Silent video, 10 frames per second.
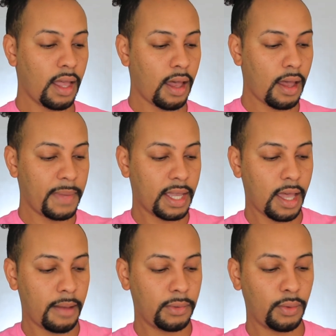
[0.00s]
It
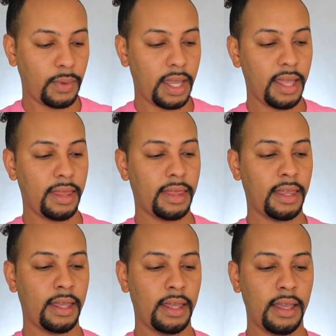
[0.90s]
comes with
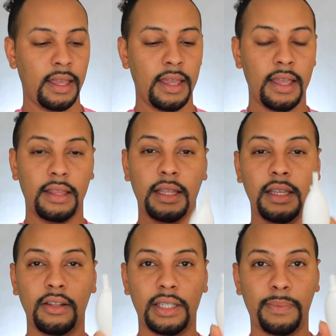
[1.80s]
the
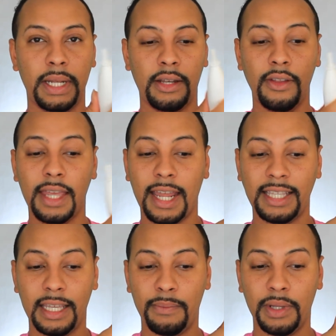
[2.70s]
little spindle that I
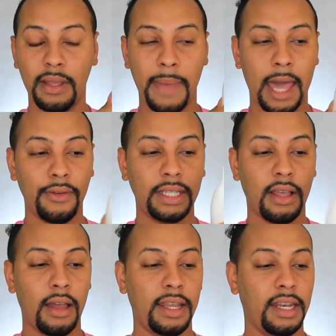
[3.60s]
did put the batteries
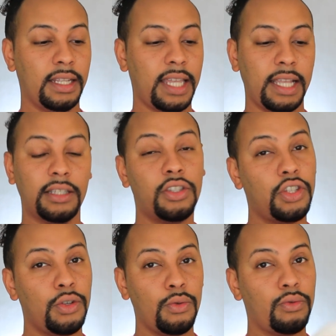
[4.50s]
on, and it takes
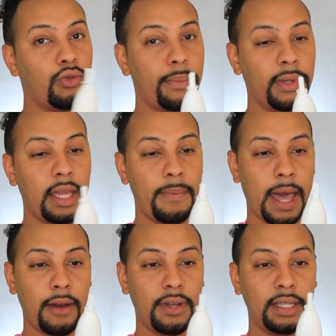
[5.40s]
2 AAA
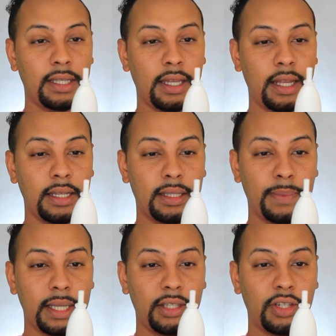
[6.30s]
batteries, and it
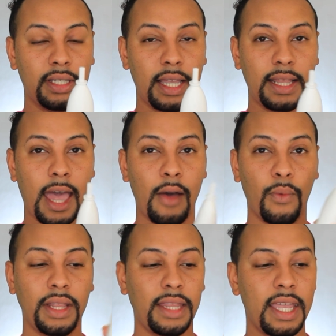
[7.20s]
spins just like
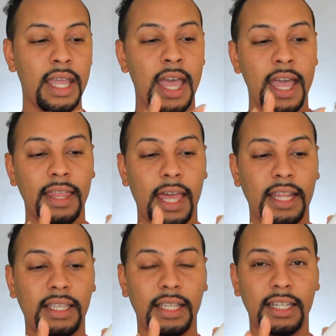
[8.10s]
that. One thing that
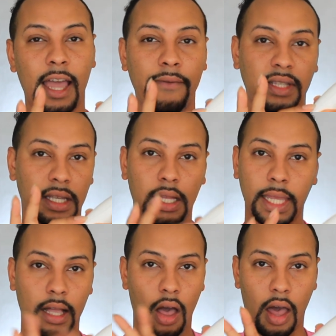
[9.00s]
it doesn't have is a
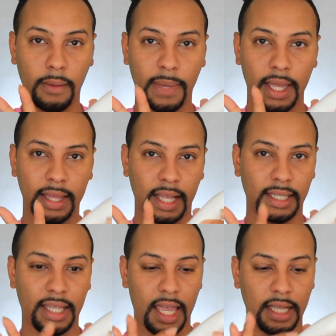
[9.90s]
click on button
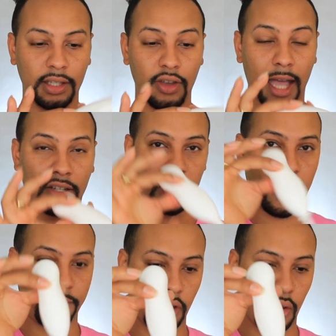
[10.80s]
that stays. You
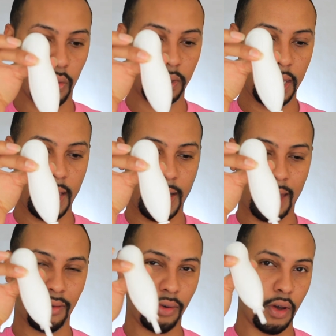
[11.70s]
actually have to hold it, and
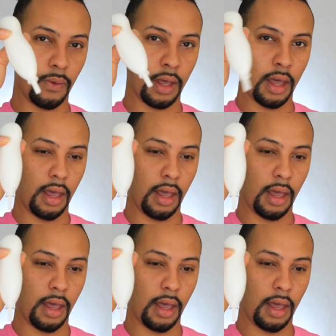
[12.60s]
I don't know